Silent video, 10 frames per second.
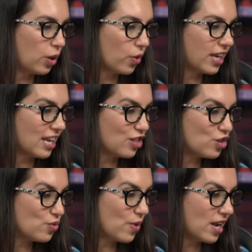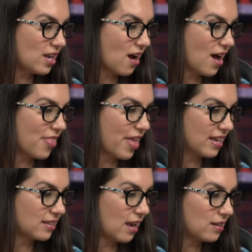we're getting the new Radeon that
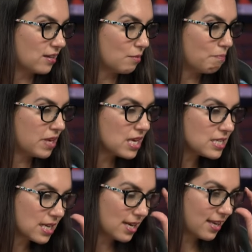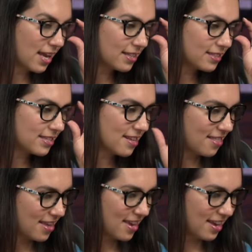can compete against
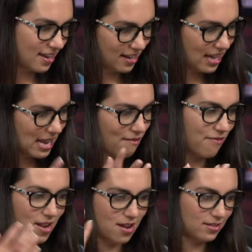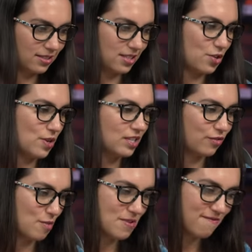the 11 series
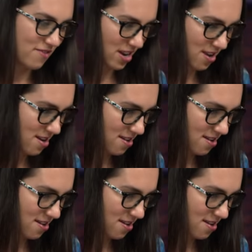from NVIDIA.